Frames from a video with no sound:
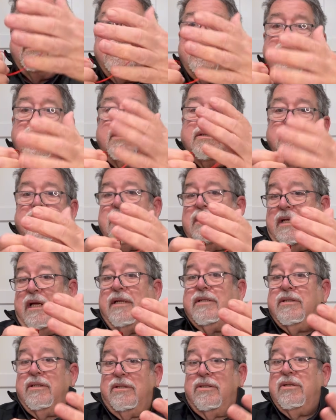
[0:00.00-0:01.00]
that's
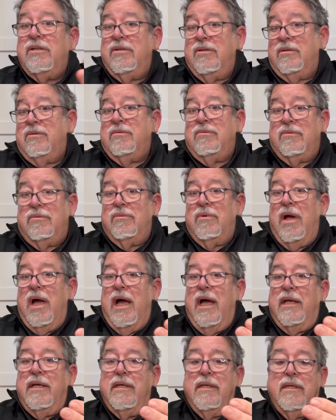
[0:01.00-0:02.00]
connected to your
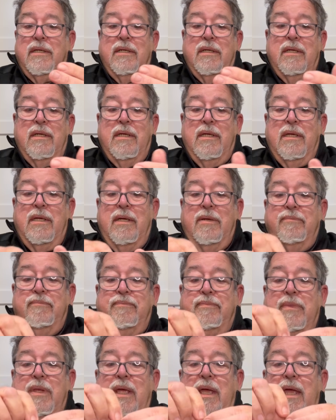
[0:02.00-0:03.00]
rod
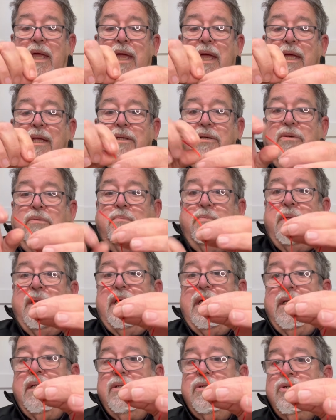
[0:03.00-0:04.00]
and you
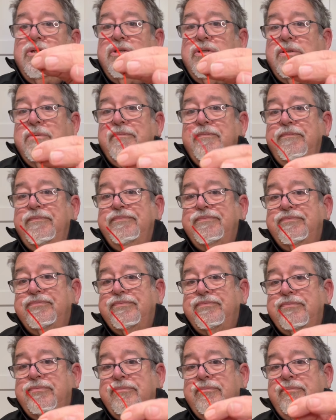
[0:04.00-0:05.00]
pinch
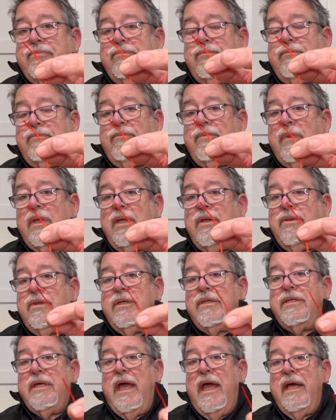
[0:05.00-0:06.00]

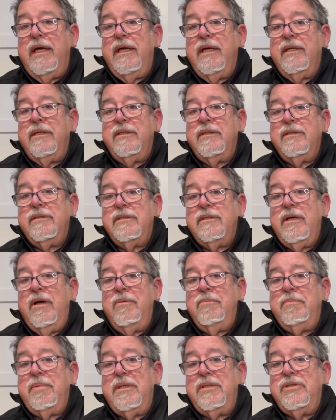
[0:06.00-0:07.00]
the tag end. See how
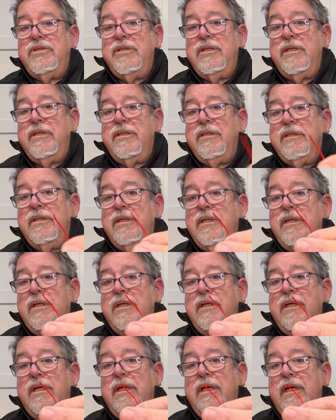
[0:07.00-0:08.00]
I'm pinching it?
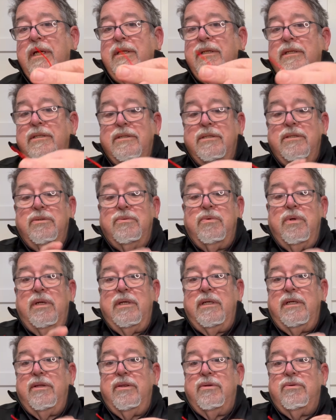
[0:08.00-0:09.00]
And this is
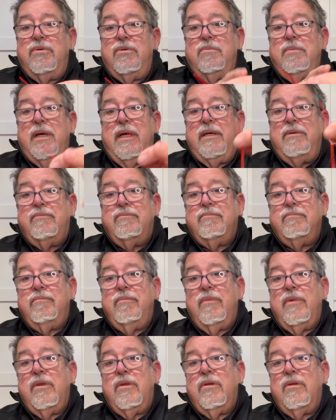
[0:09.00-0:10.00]
running through
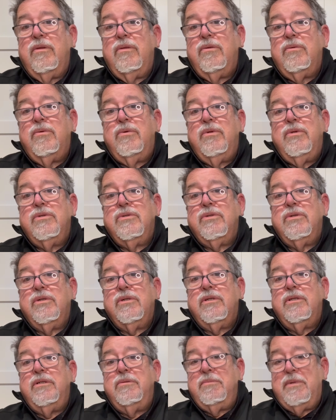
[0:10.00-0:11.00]
the
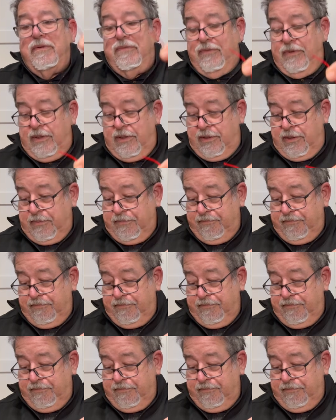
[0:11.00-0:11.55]
circle in my finger.